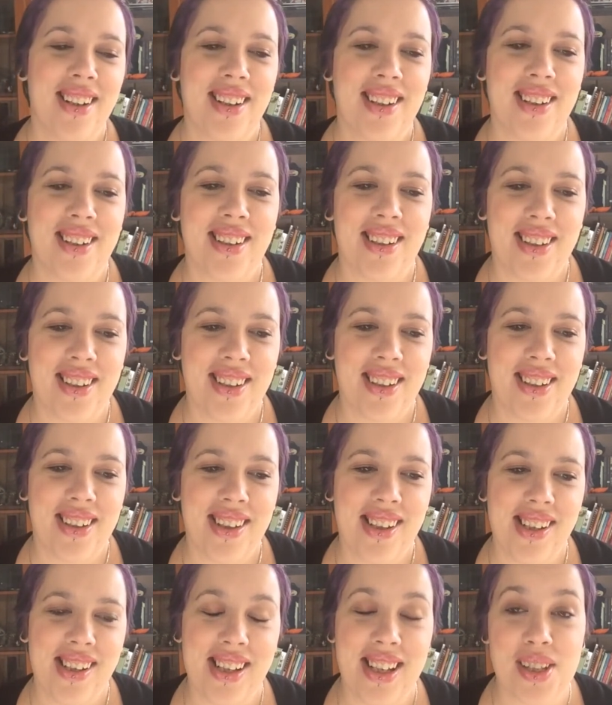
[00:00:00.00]

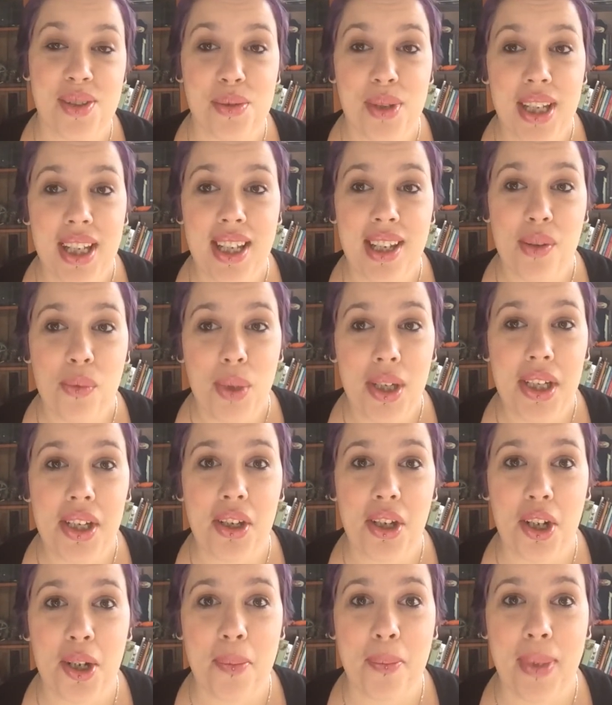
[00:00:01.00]
That's what you get when you
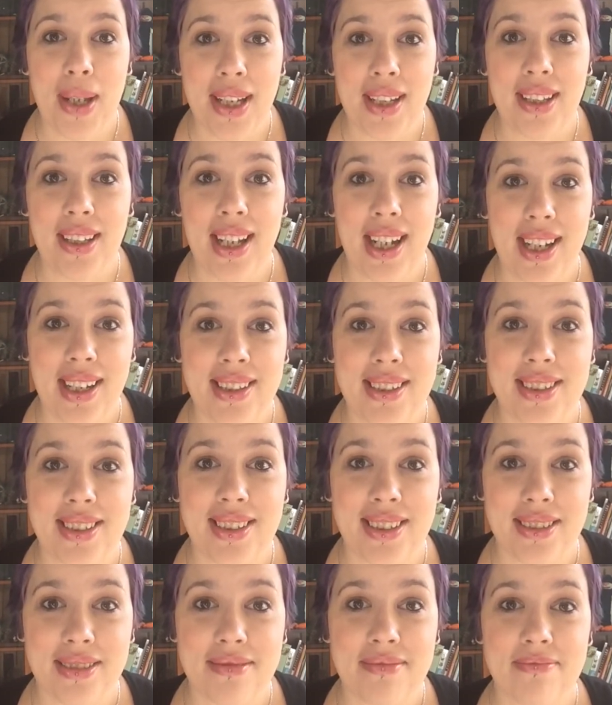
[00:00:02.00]
go to bed late.
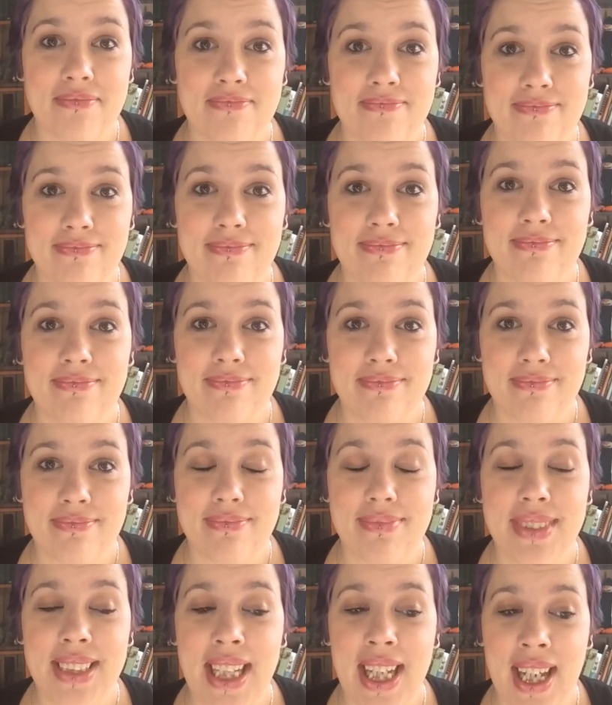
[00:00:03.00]

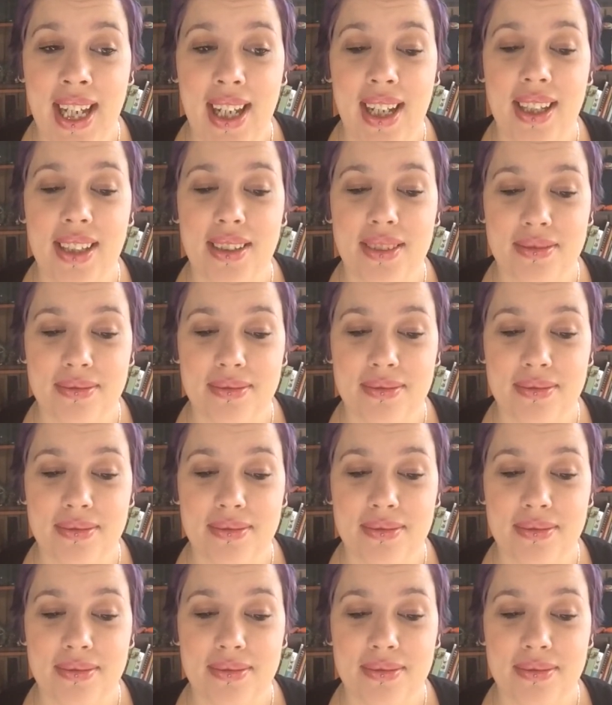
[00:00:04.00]
Yeah,